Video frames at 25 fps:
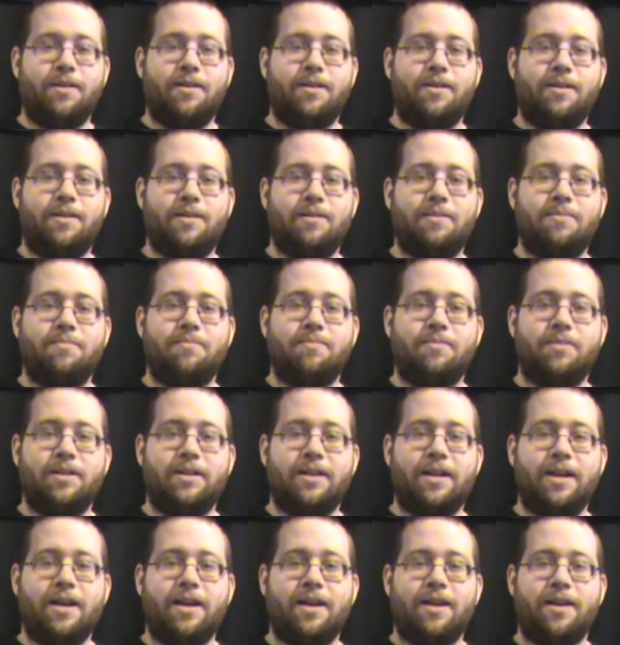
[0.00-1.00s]

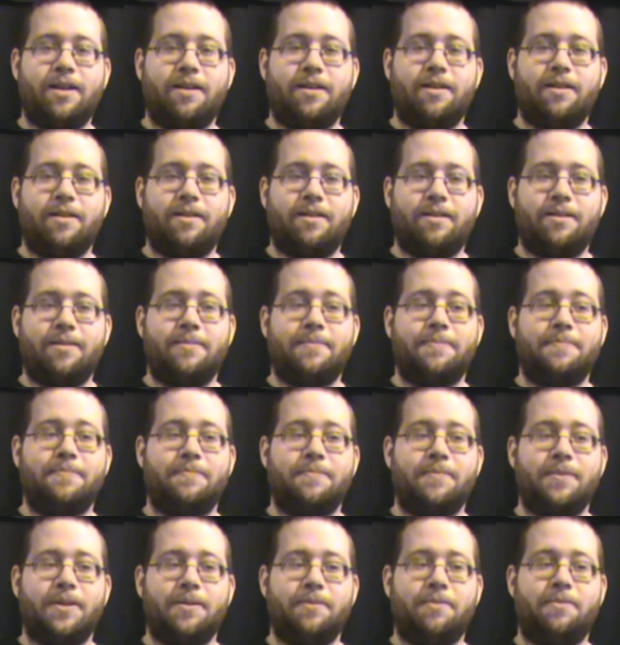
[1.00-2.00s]
But hey,
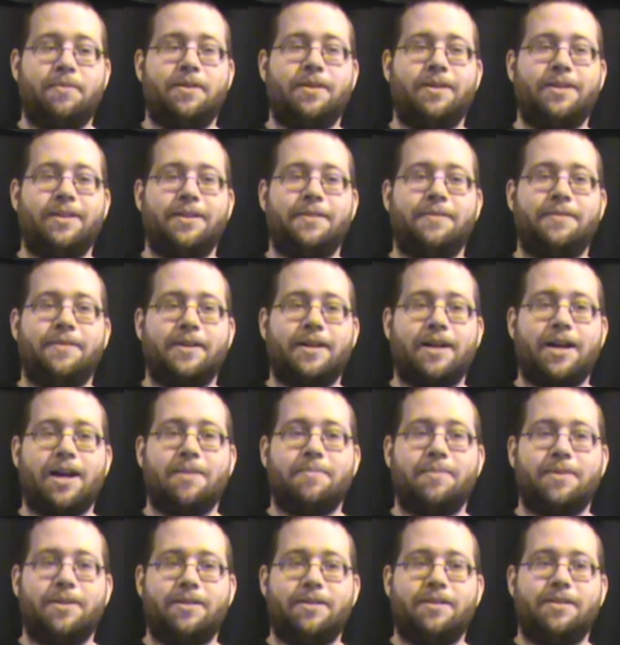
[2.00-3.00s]
if you want to leave a
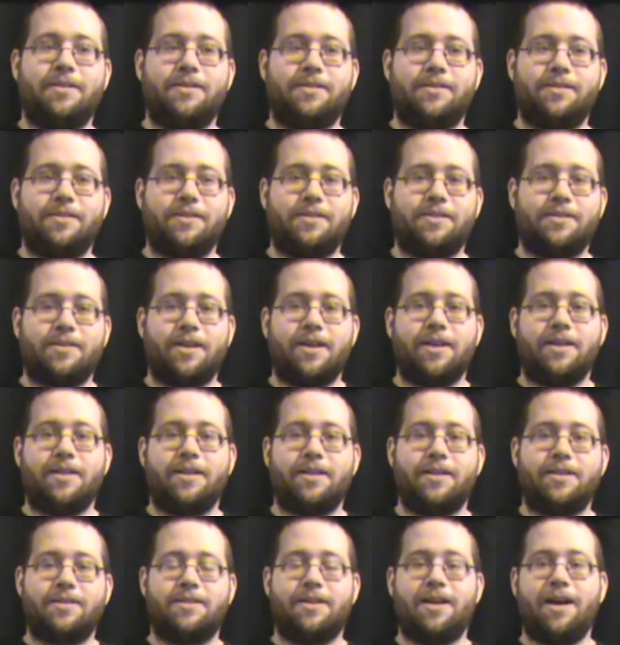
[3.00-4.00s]
comment and say
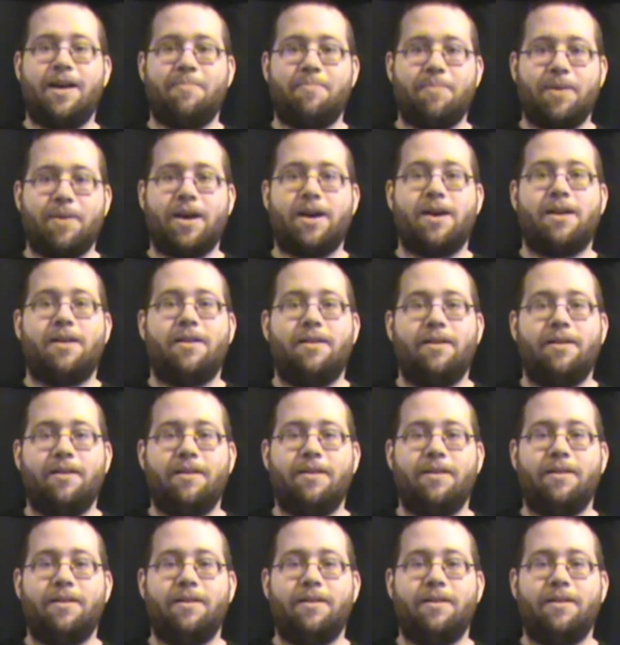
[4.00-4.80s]
that it's not bad,